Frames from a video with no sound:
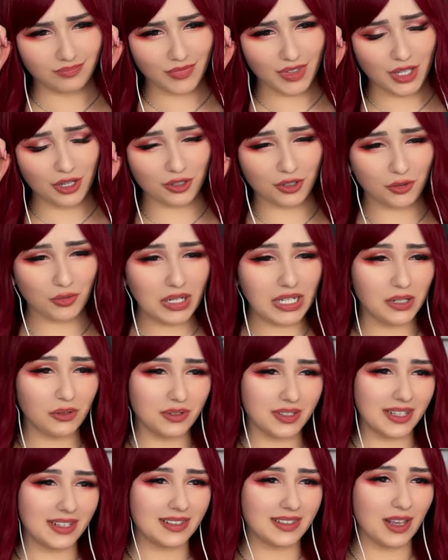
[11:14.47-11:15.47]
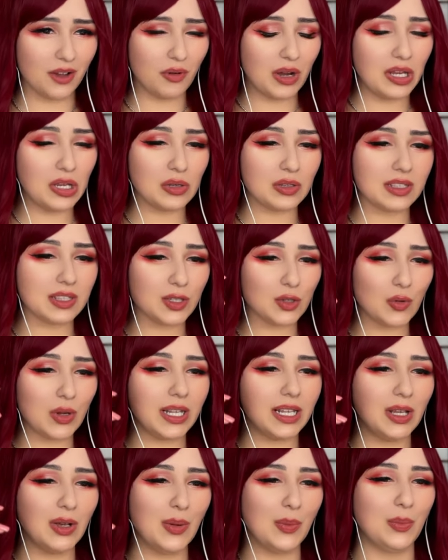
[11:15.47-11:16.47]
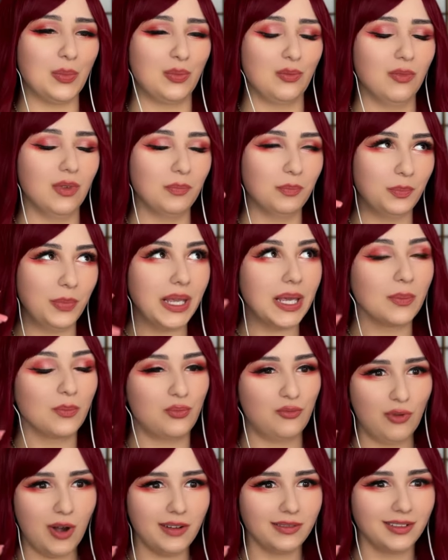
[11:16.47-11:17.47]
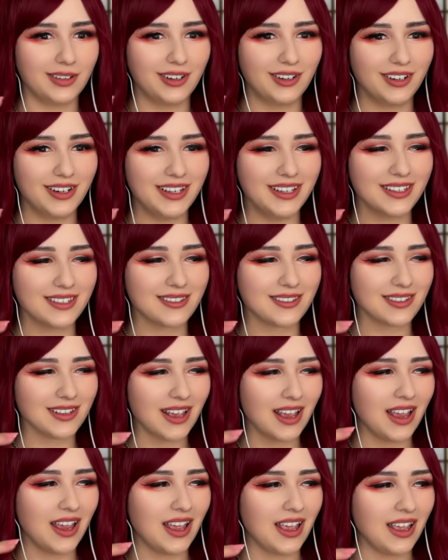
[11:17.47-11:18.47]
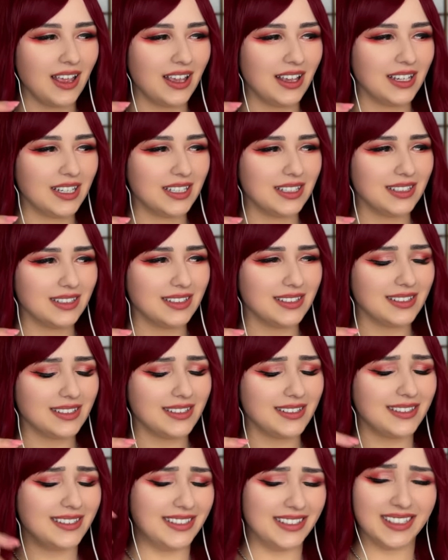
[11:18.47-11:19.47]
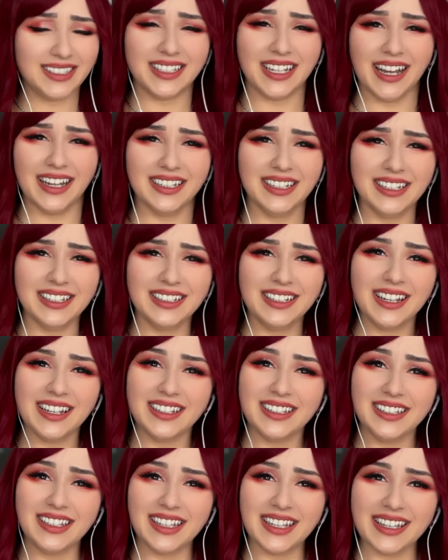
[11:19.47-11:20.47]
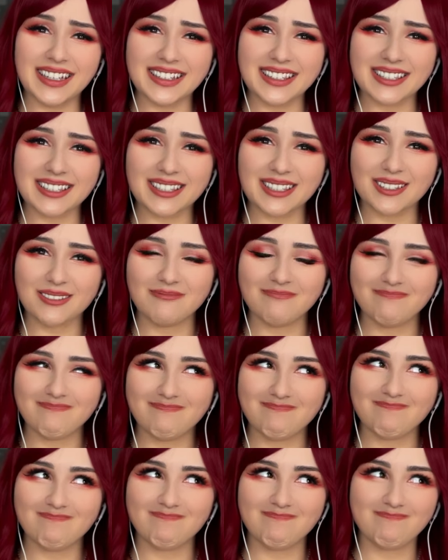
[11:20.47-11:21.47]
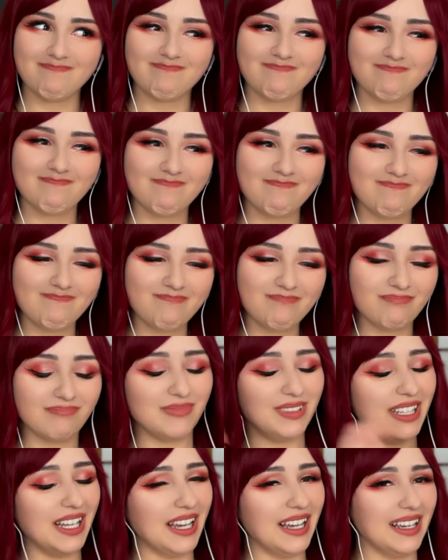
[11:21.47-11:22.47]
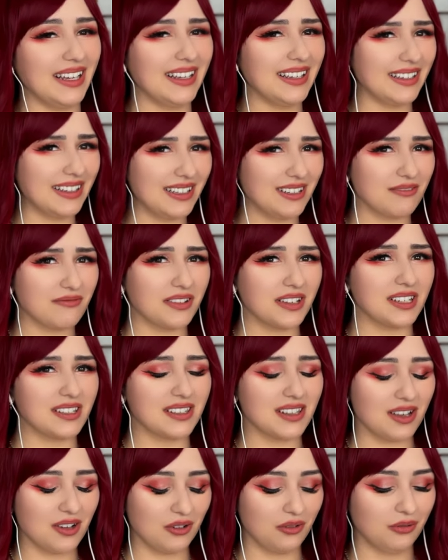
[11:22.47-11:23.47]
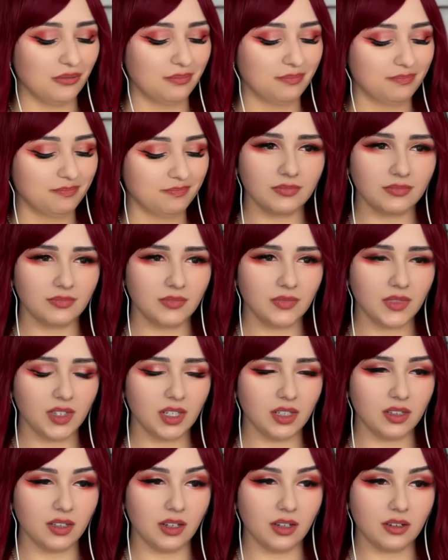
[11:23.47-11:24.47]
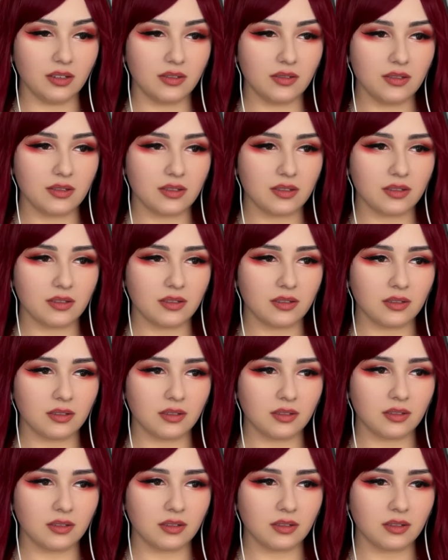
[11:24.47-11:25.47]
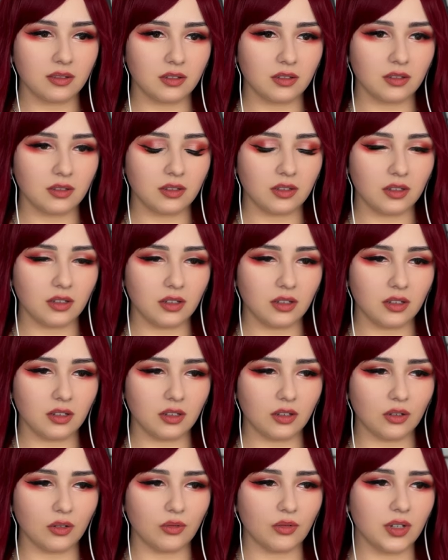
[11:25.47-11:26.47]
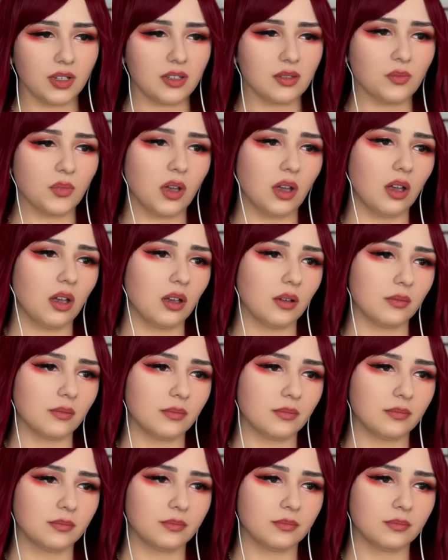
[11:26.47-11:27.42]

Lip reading: Your sweet little sister, while your sweet little big brother is dying, I guess? Yeah, I think so. The nurse? Oh, his mom.